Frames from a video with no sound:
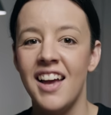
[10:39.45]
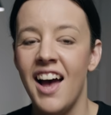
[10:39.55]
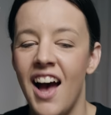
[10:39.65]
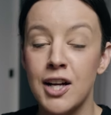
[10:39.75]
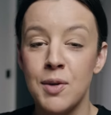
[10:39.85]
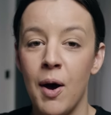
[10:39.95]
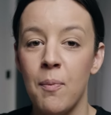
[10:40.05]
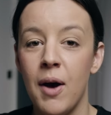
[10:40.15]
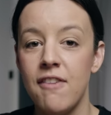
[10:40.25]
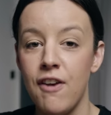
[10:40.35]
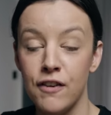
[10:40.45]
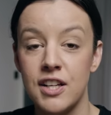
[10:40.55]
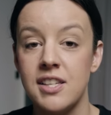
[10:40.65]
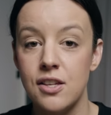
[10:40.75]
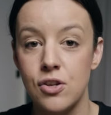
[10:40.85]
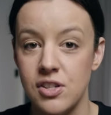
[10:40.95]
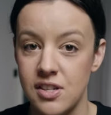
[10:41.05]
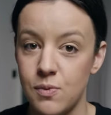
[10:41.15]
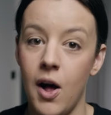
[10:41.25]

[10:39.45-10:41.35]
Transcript: I talked about my favorite accessories as